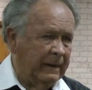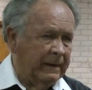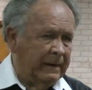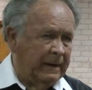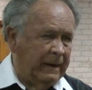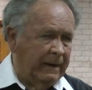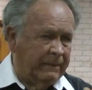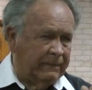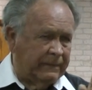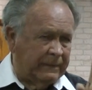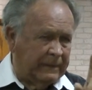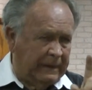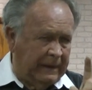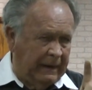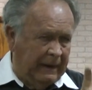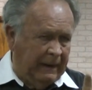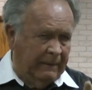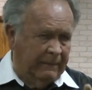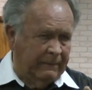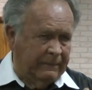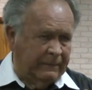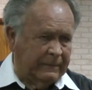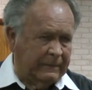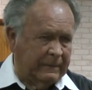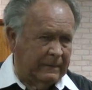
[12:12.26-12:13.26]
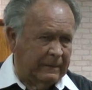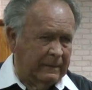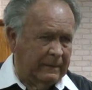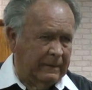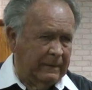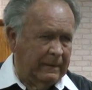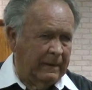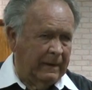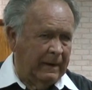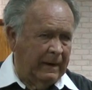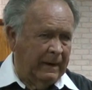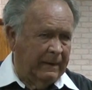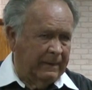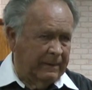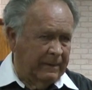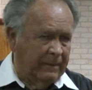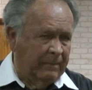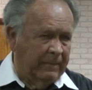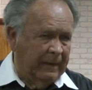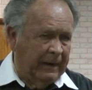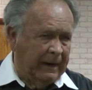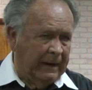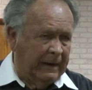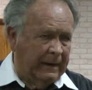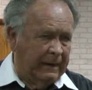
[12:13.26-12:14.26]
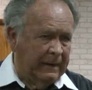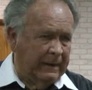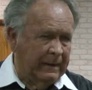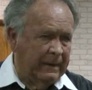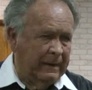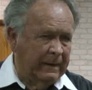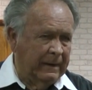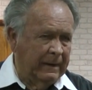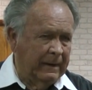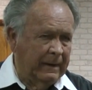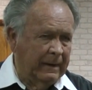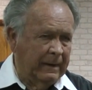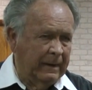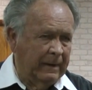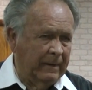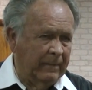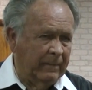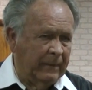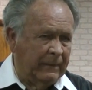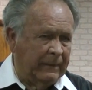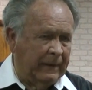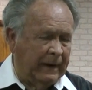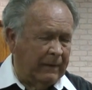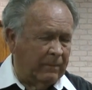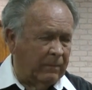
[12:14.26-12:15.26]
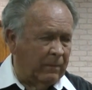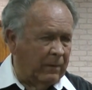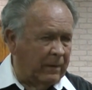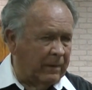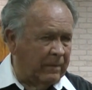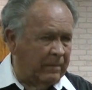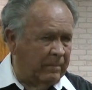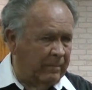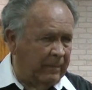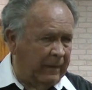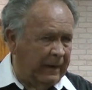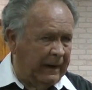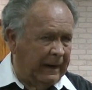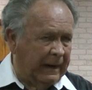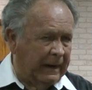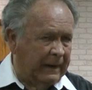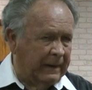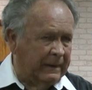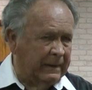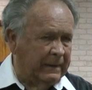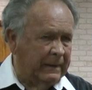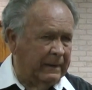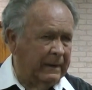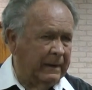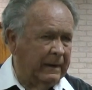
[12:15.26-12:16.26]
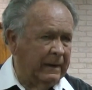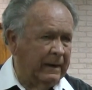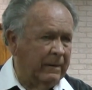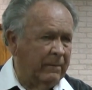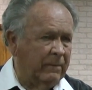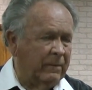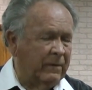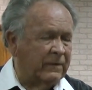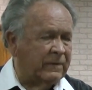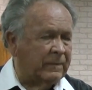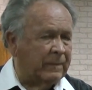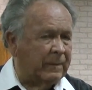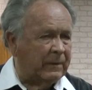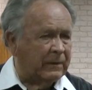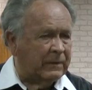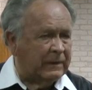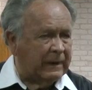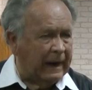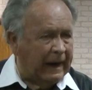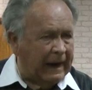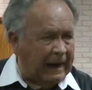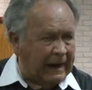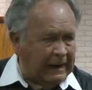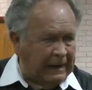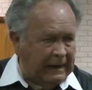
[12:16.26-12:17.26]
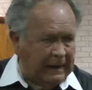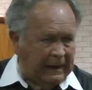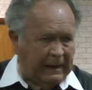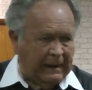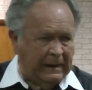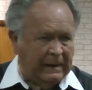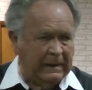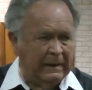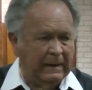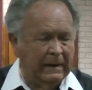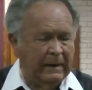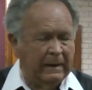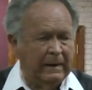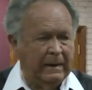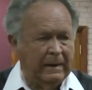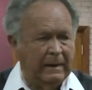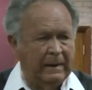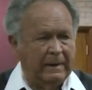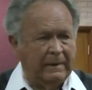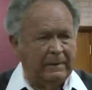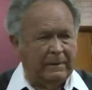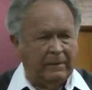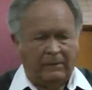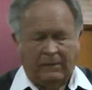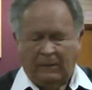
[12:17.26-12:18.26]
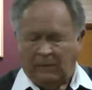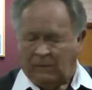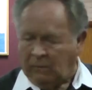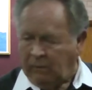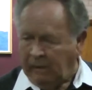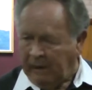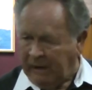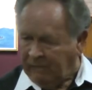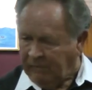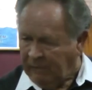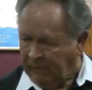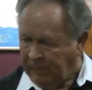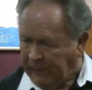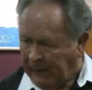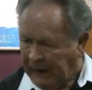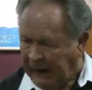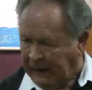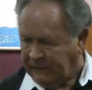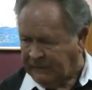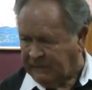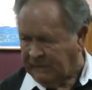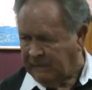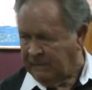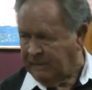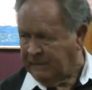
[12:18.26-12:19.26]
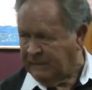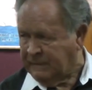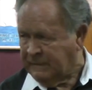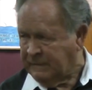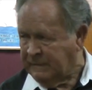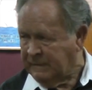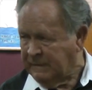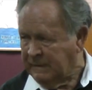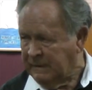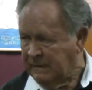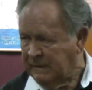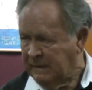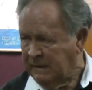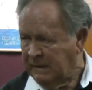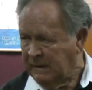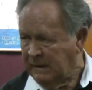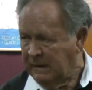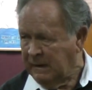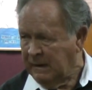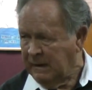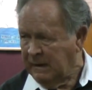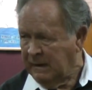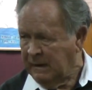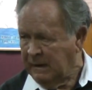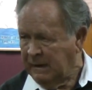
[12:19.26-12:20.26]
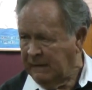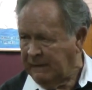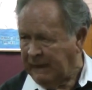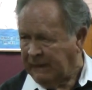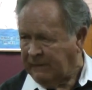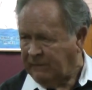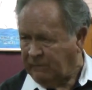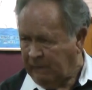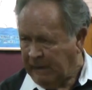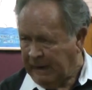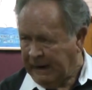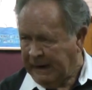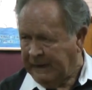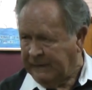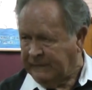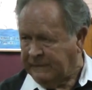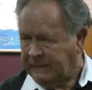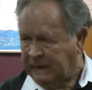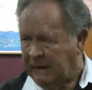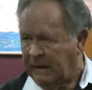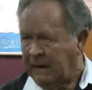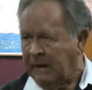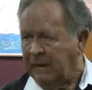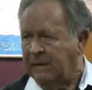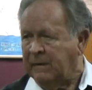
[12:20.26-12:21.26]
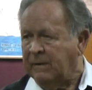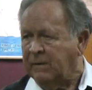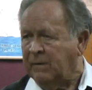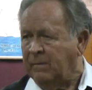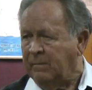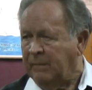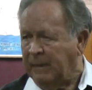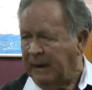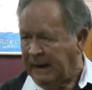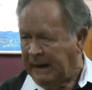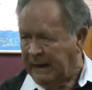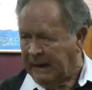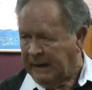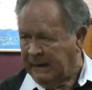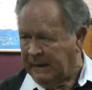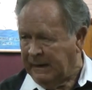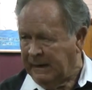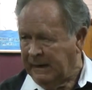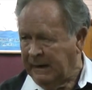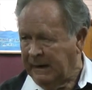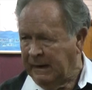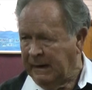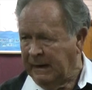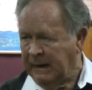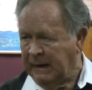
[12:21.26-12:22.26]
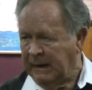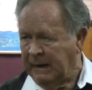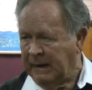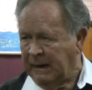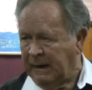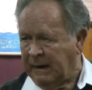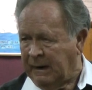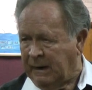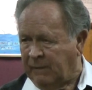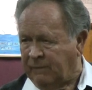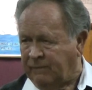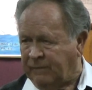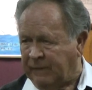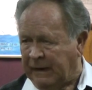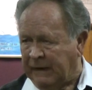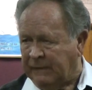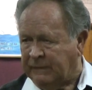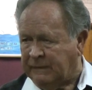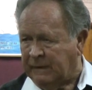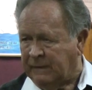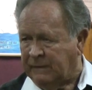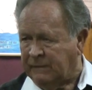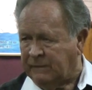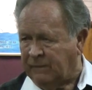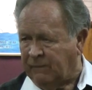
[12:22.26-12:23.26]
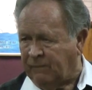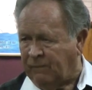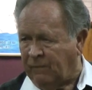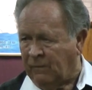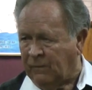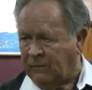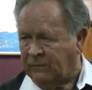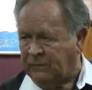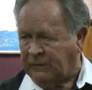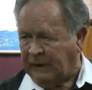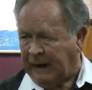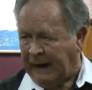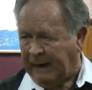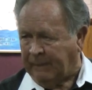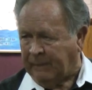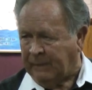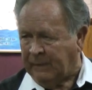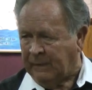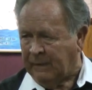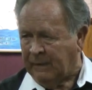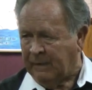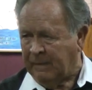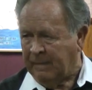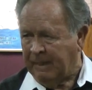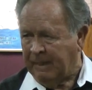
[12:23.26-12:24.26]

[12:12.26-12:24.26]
gives gifts unto men, but that word men was pertaining to the 12 apostles. That's why he said unto men in Ephesians, the fourth chapter.